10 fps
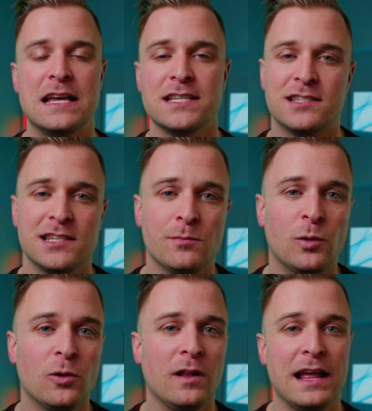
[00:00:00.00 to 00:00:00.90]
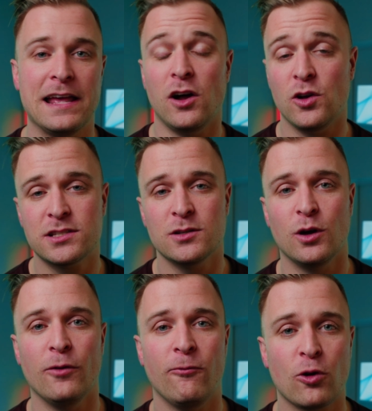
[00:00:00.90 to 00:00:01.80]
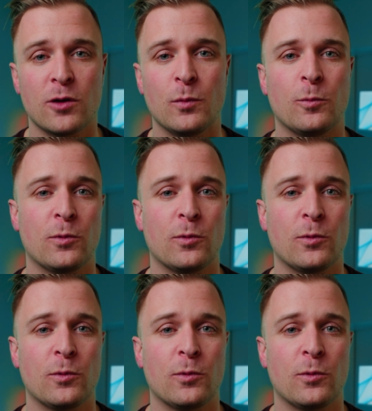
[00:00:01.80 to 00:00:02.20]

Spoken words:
simple and also affordable